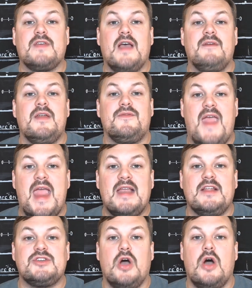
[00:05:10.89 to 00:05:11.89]
of
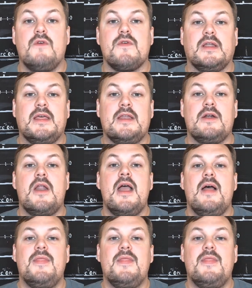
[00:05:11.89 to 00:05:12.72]
advantage over Leonard,